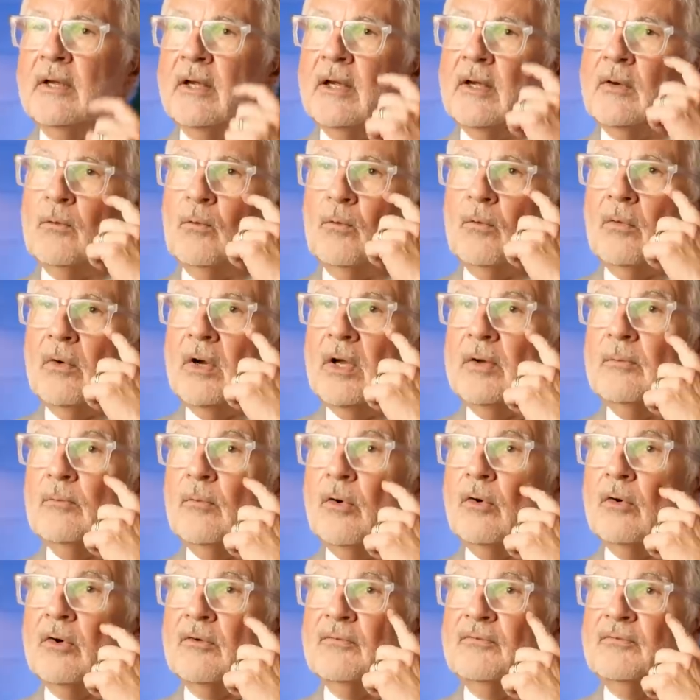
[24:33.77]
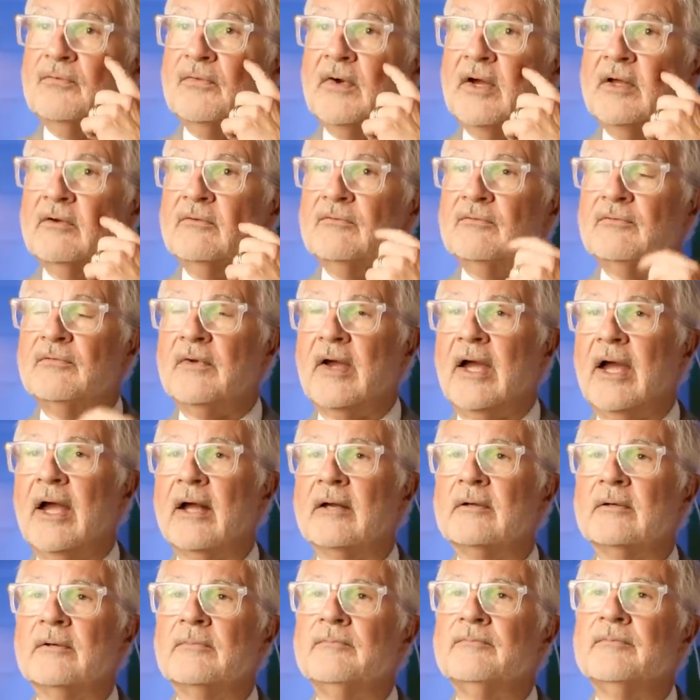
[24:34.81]
And one more fun
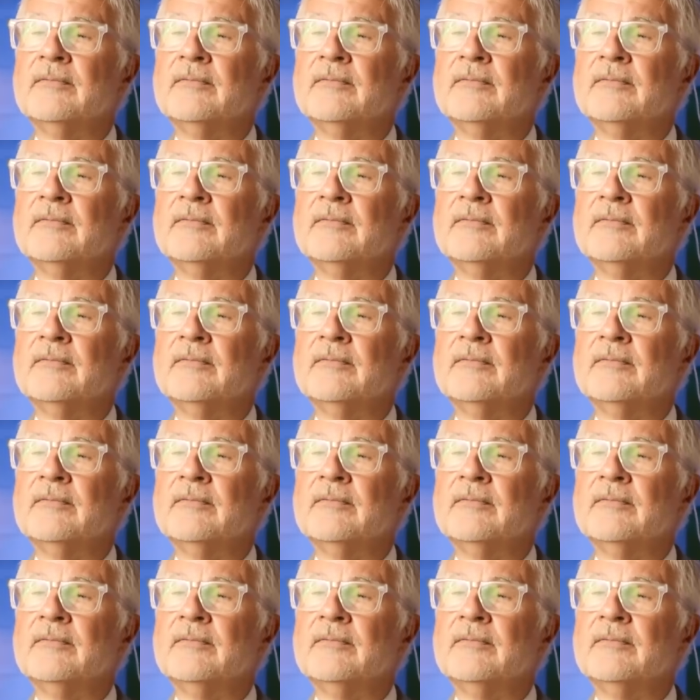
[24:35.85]
fact